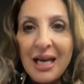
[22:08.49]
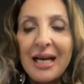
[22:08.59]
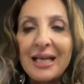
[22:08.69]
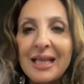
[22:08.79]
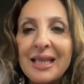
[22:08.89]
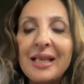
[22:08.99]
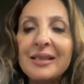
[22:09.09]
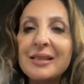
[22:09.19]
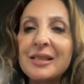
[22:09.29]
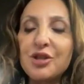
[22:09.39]
And I
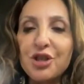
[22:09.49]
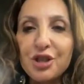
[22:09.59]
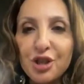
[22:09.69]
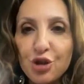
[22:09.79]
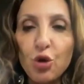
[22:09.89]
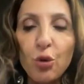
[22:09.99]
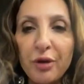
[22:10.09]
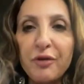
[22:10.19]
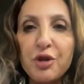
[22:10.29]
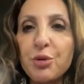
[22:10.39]
think this is just the
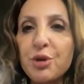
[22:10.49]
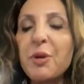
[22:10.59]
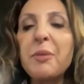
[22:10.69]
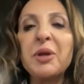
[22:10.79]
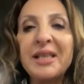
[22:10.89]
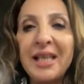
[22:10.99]
story of the Jewish people.